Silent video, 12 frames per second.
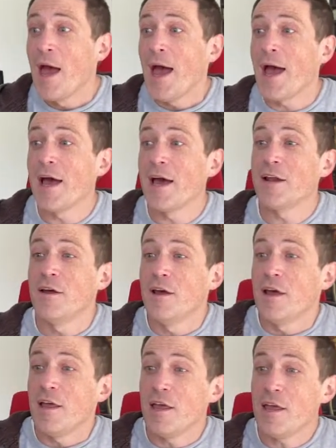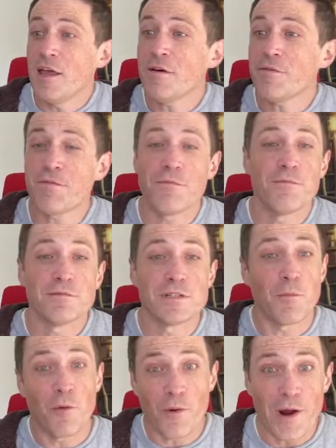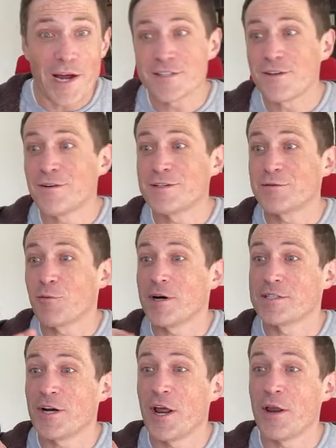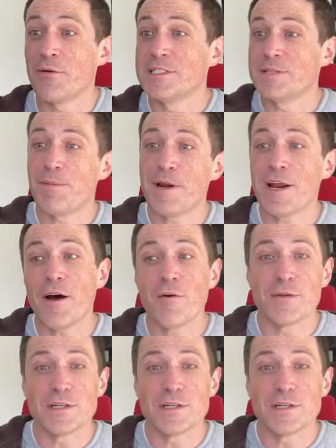And if someone were to ask you this question and you'd spit out this